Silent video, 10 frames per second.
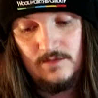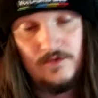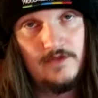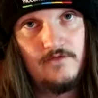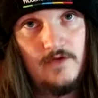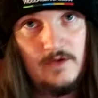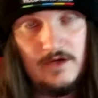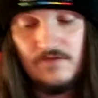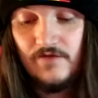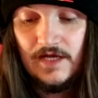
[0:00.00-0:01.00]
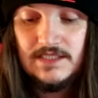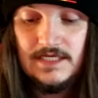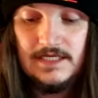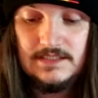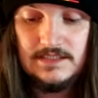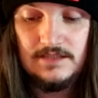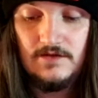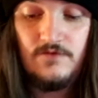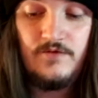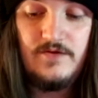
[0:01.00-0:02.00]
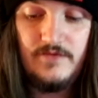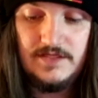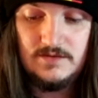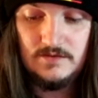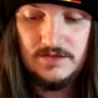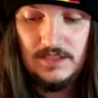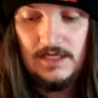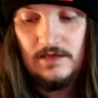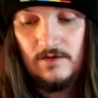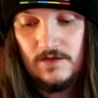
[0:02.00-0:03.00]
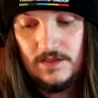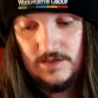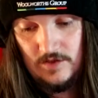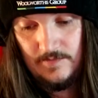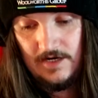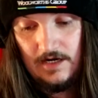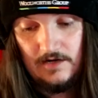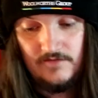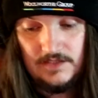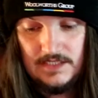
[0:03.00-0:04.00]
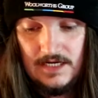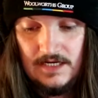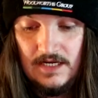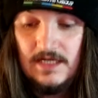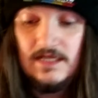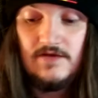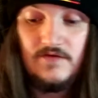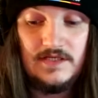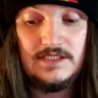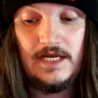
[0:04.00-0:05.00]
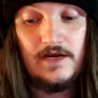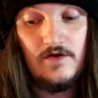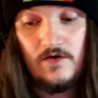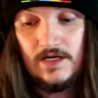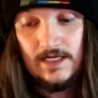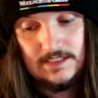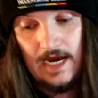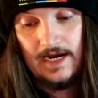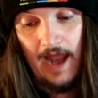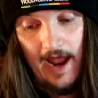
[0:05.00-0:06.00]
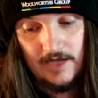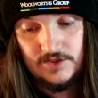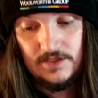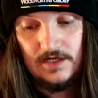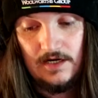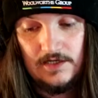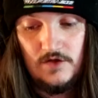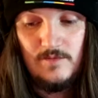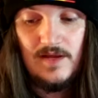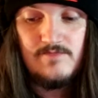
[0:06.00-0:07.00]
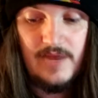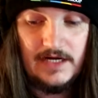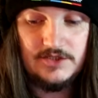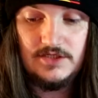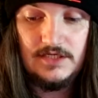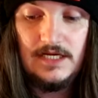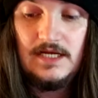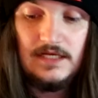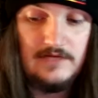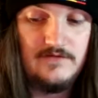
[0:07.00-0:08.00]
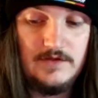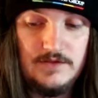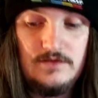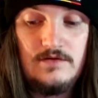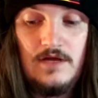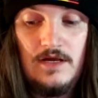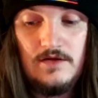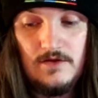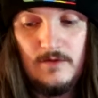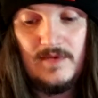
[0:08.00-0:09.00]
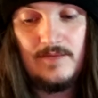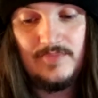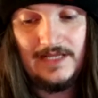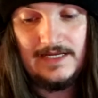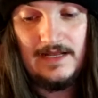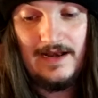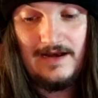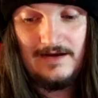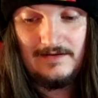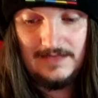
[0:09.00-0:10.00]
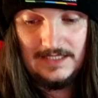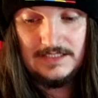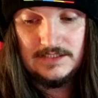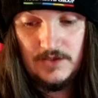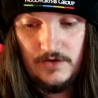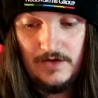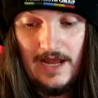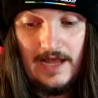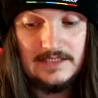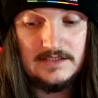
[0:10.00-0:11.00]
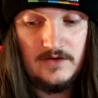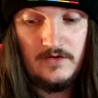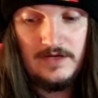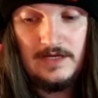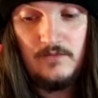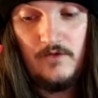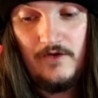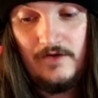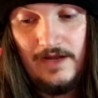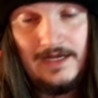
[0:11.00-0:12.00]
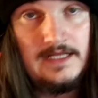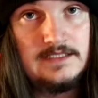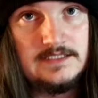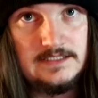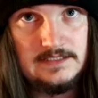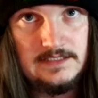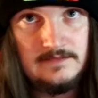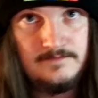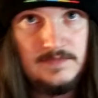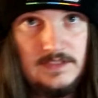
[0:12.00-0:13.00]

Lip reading: with the following effect: instant, 3 resource. Look at the top card of your deck. If it is a non-attack action card, you may banish it. If you do, you may play it this turn as though it were an instant.